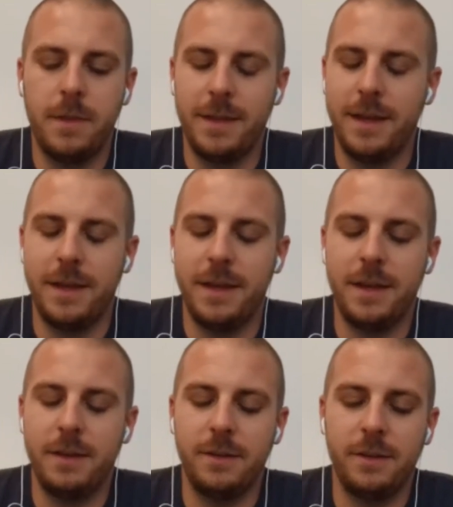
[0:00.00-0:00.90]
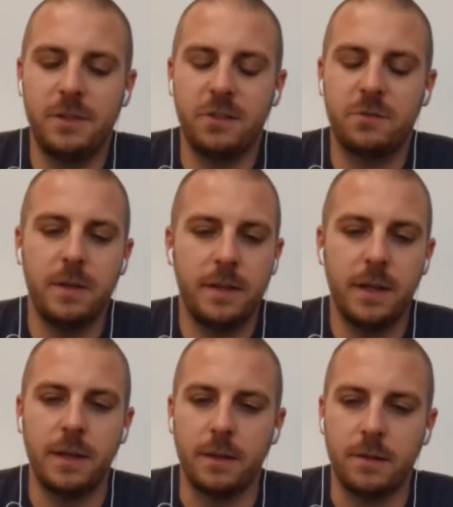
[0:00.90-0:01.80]
it just
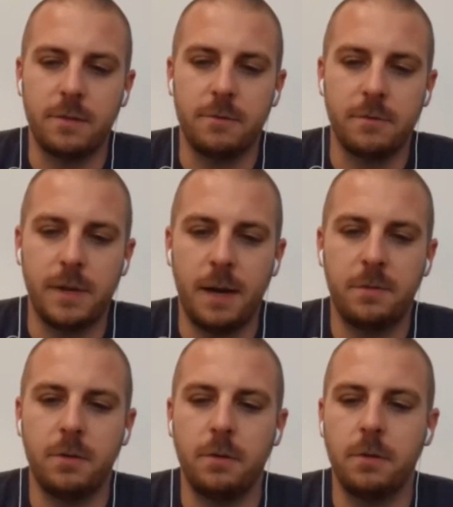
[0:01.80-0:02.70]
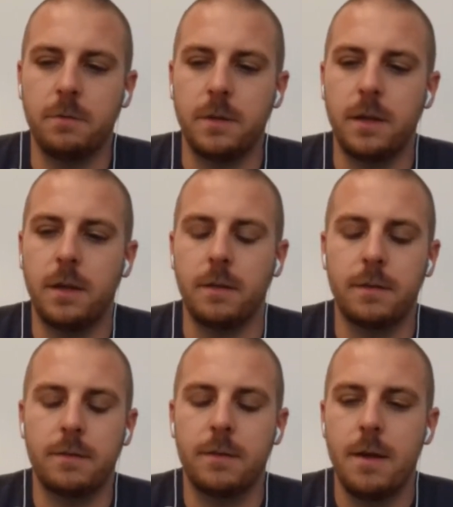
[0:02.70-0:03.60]
ridiculous, absolutely
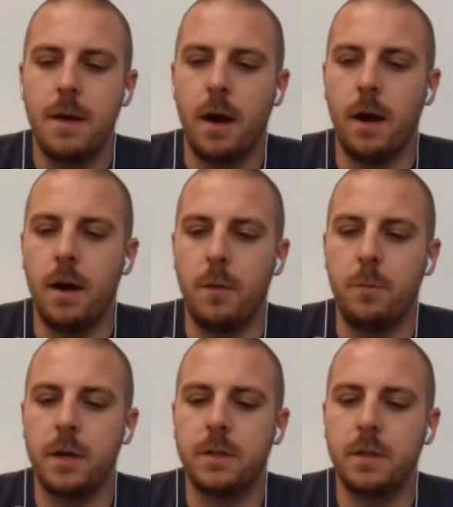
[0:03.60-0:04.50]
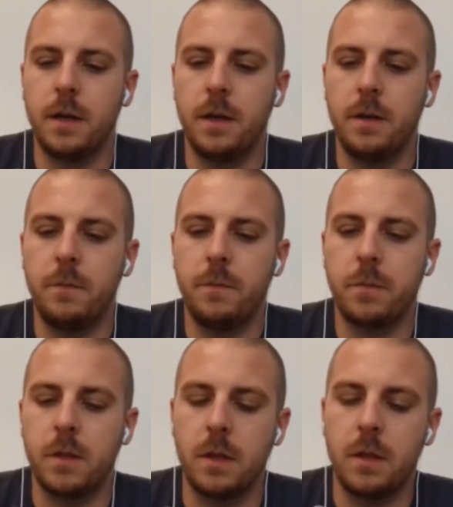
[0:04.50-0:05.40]
ridiculous. But
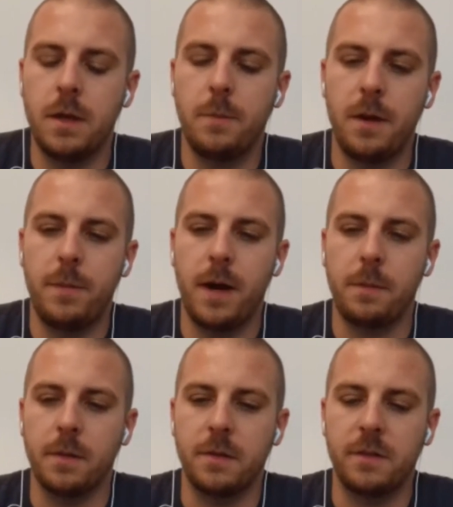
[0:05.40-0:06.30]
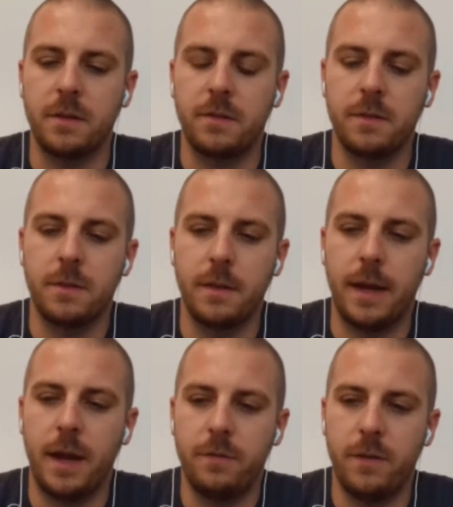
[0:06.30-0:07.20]
the thing about Populous
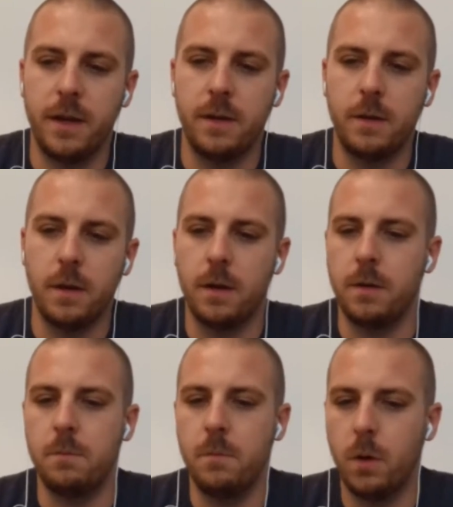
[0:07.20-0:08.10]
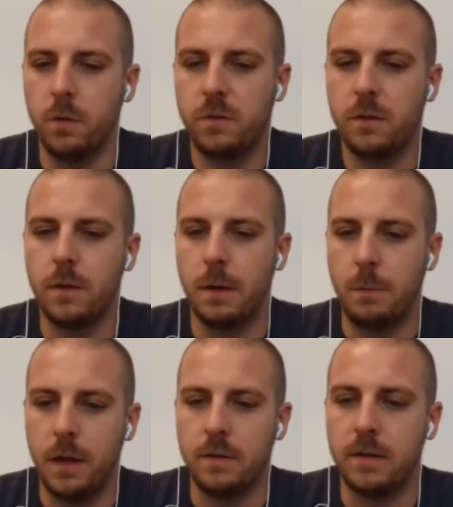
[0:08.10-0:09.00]
that I find most
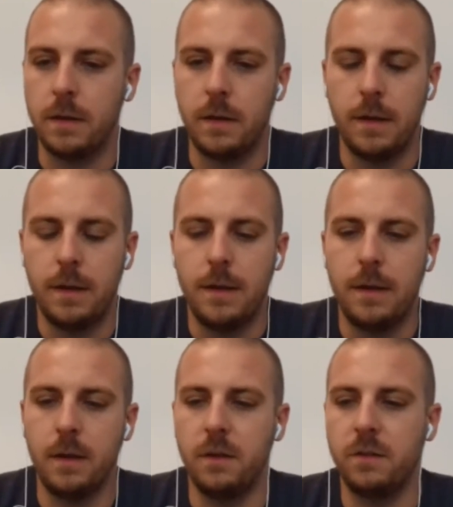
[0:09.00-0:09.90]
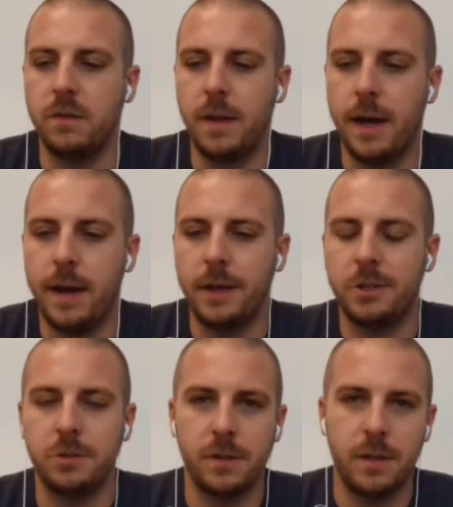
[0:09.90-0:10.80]
amazing is not
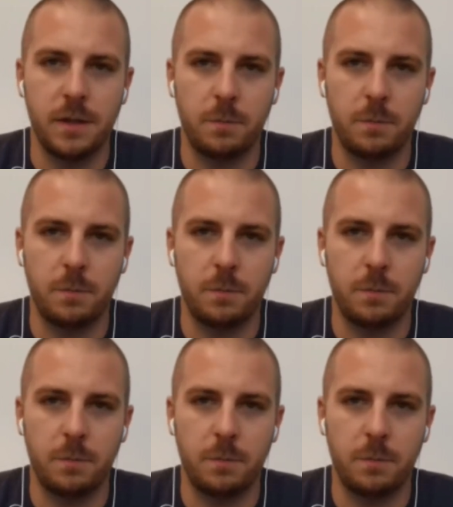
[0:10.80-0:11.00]
actually their